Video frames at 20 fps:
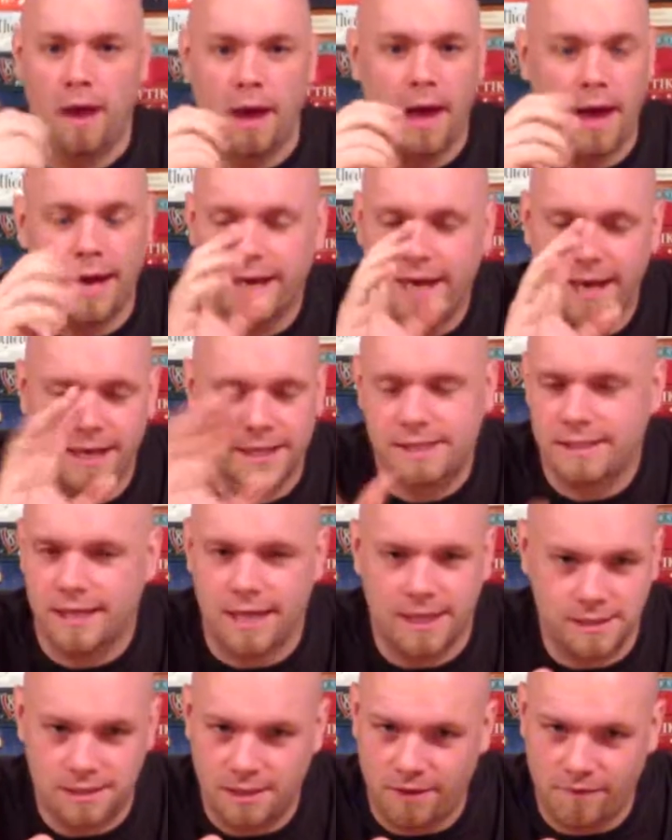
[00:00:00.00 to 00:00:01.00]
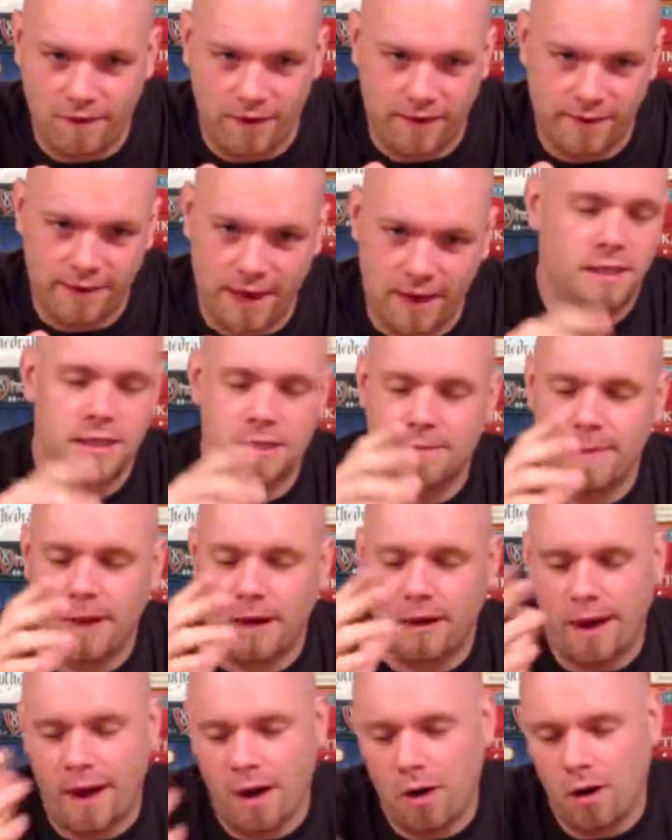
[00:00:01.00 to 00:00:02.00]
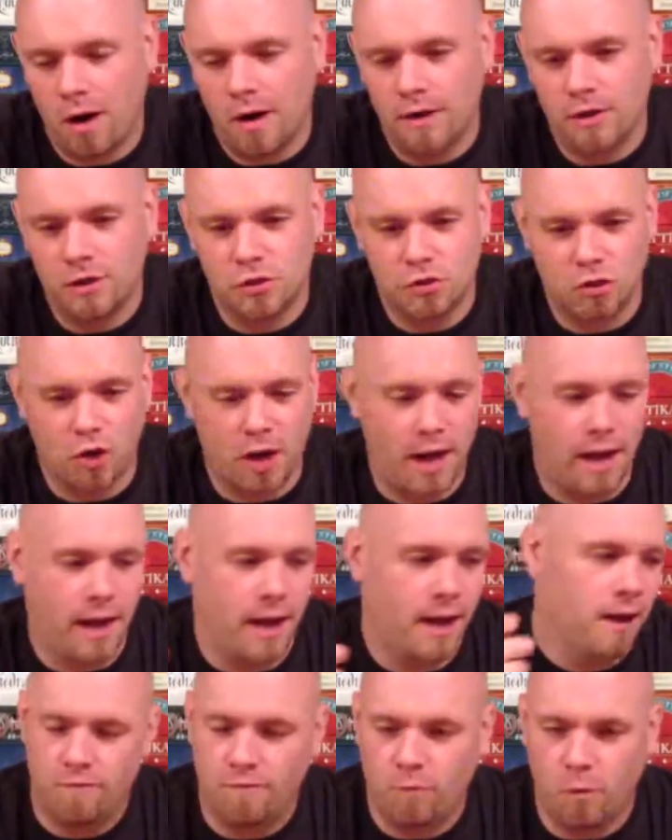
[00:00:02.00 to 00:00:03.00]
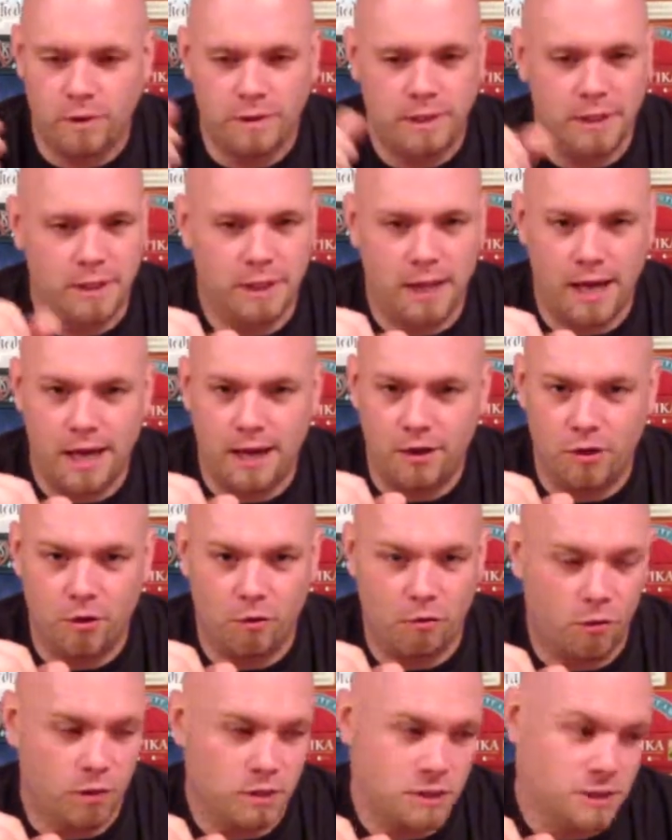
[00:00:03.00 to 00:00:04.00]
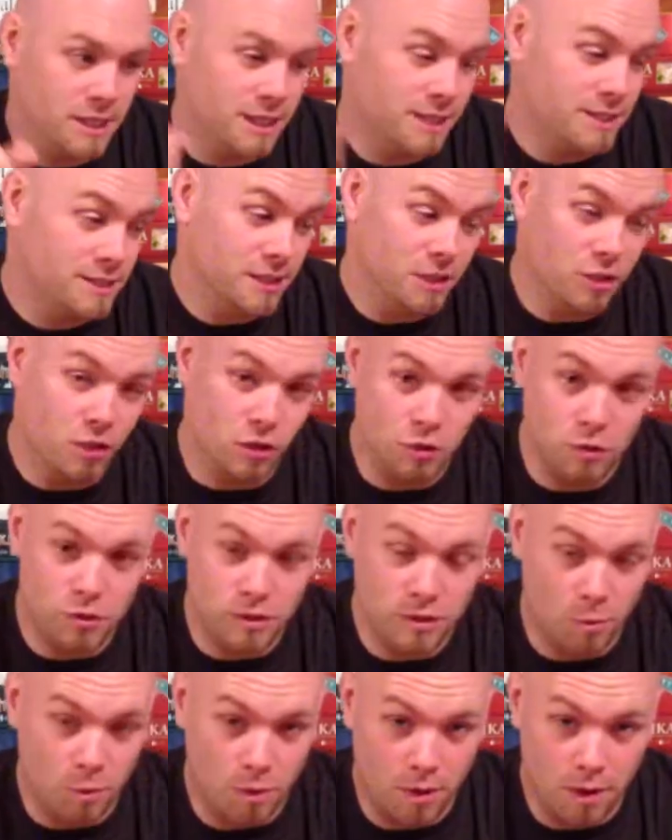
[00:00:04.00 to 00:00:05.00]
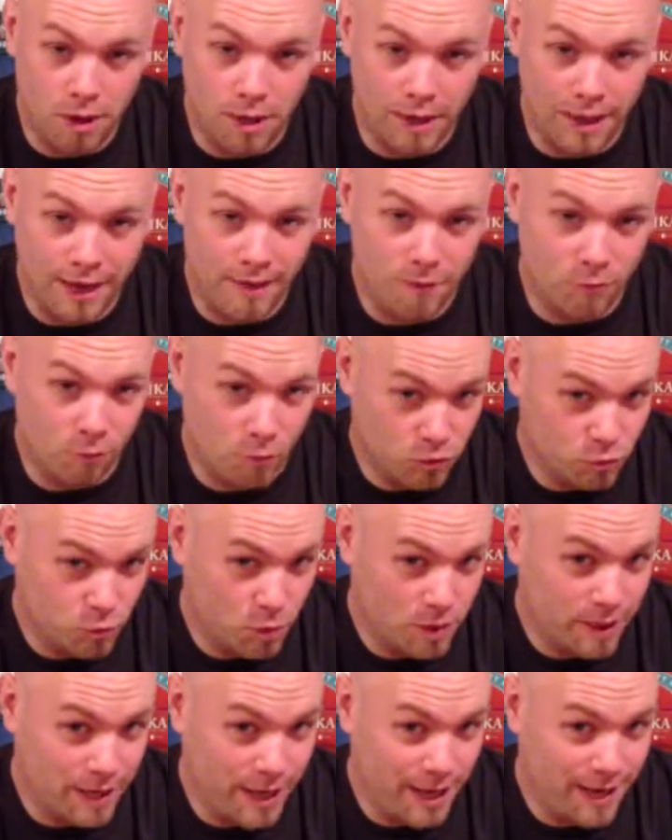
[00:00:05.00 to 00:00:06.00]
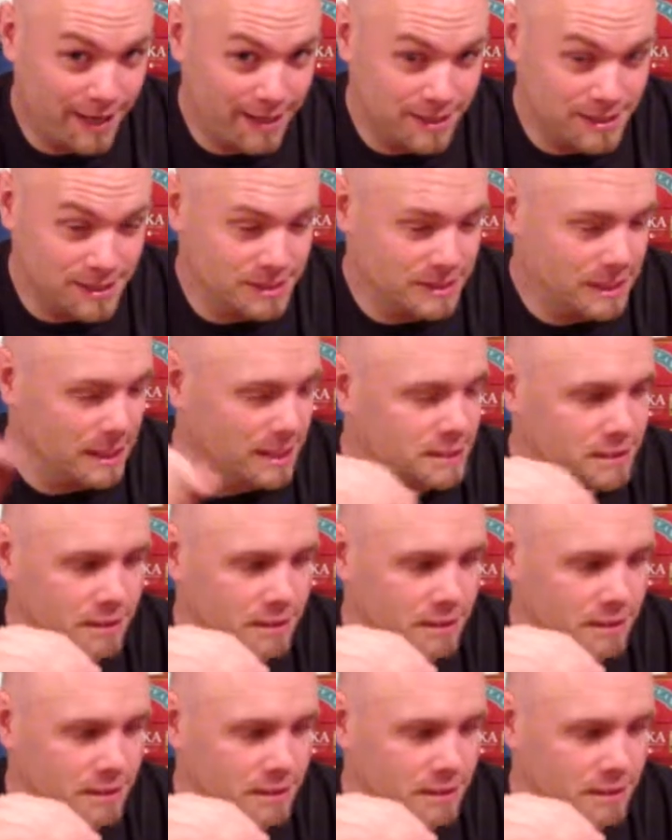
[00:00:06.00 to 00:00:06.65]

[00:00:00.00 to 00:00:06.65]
I can't stand stuff like that. It doesn't matter how hard you try. 14 die and you don't roll a 6, and you lose to a guy that rolls 1 die and gets a 6.